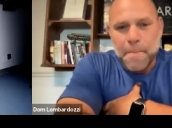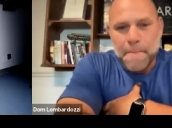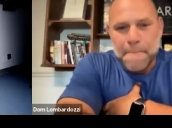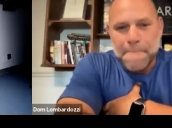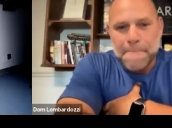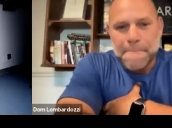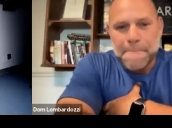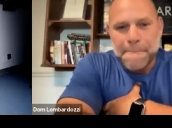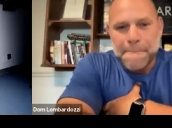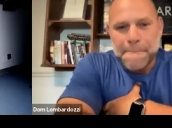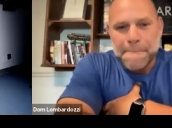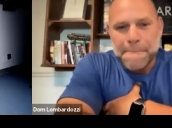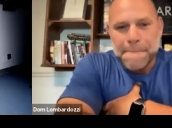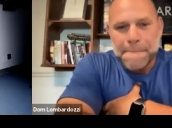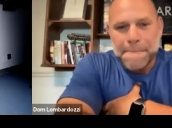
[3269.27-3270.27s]
gonna be getting a call
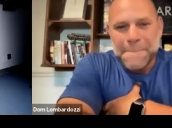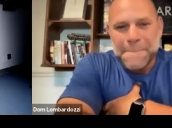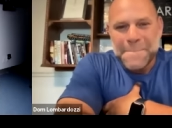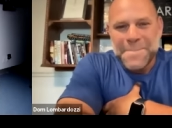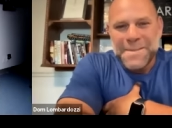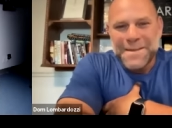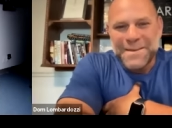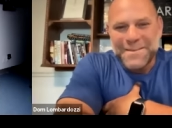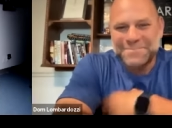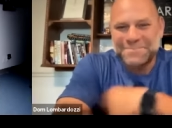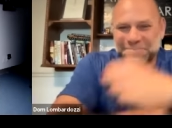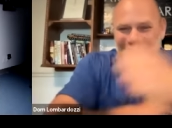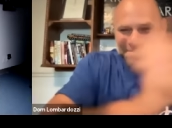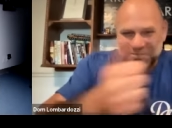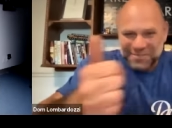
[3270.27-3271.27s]
from me soon on the
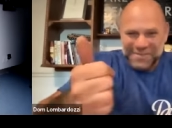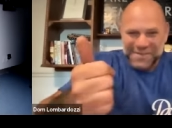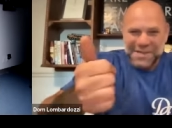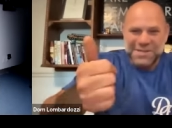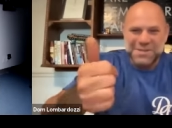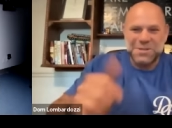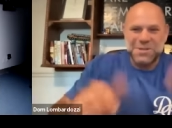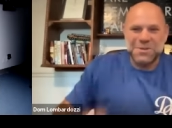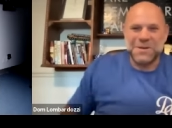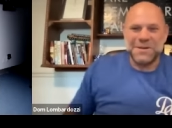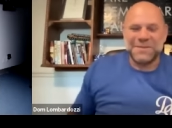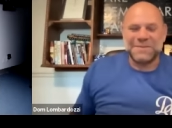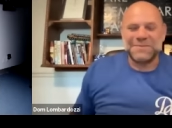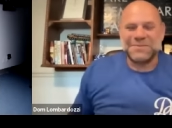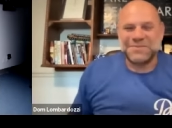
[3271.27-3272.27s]
show. Promise you.
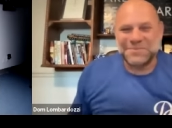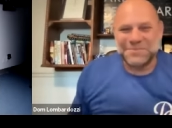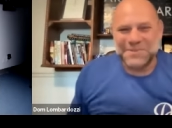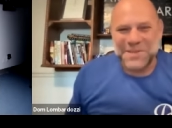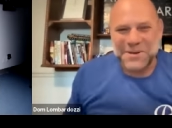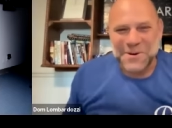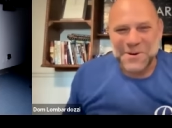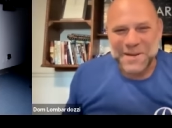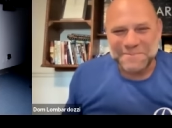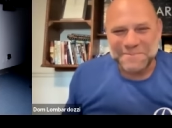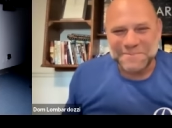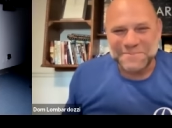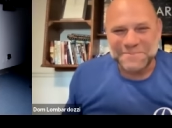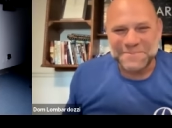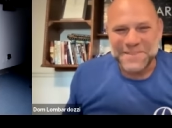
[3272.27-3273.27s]
Let's do it. All right. All
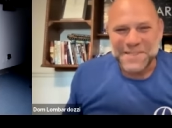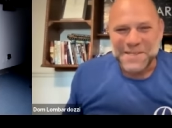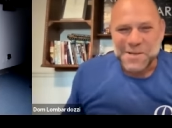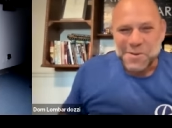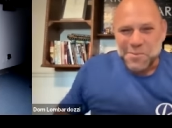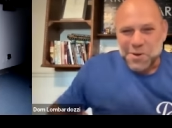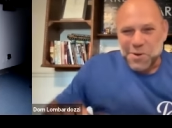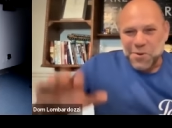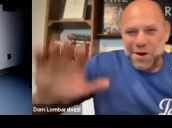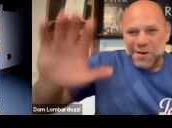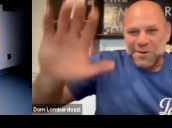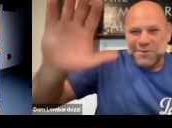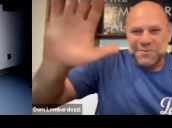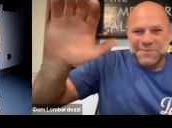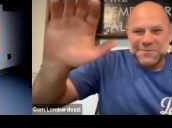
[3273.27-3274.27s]
right. Okay. Be
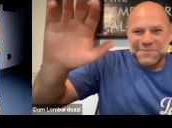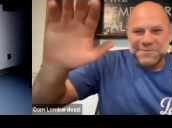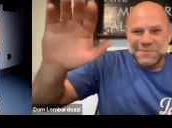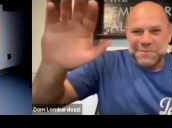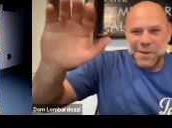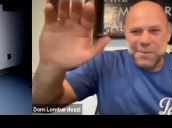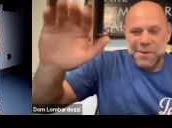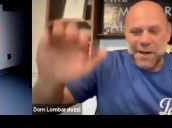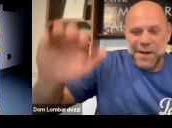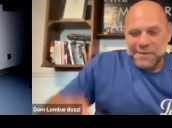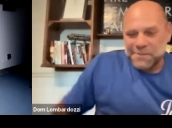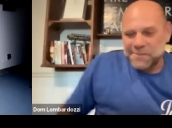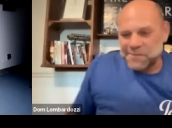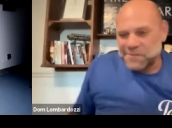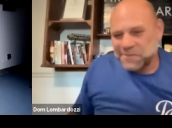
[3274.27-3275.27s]
take well. care now.
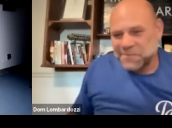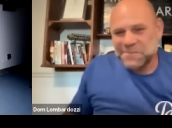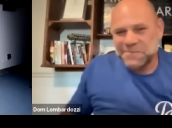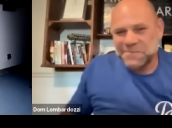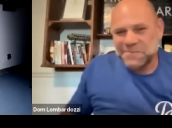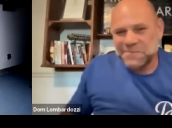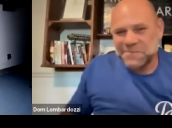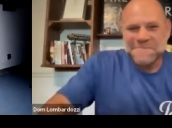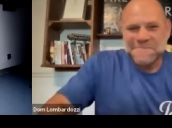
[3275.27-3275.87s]
Bye bye.